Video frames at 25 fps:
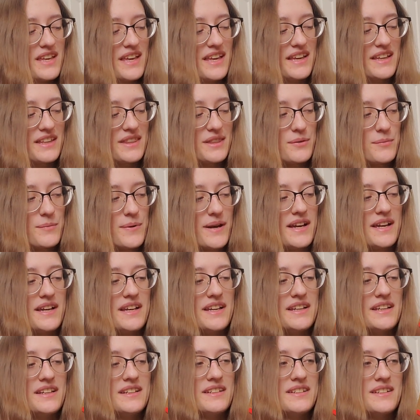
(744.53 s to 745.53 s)
and the
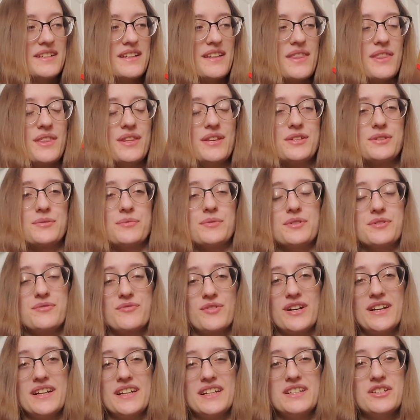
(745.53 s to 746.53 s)
way this was
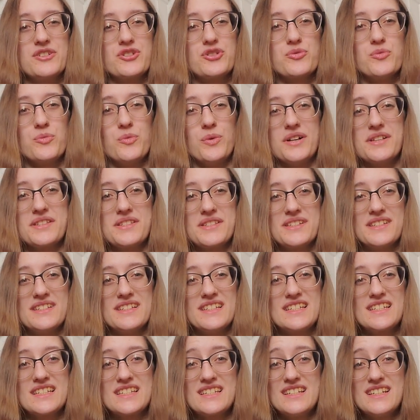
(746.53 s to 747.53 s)
written just
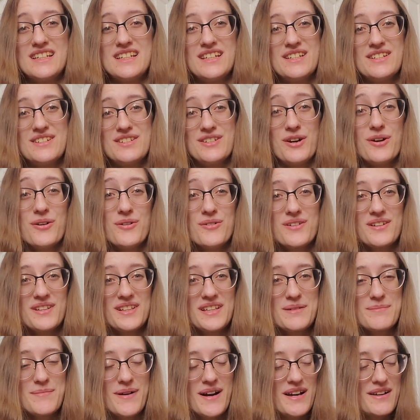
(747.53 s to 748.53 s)
wasn't
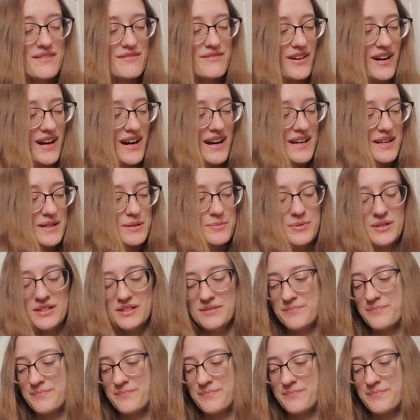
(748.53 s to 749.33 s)
totally my vibe.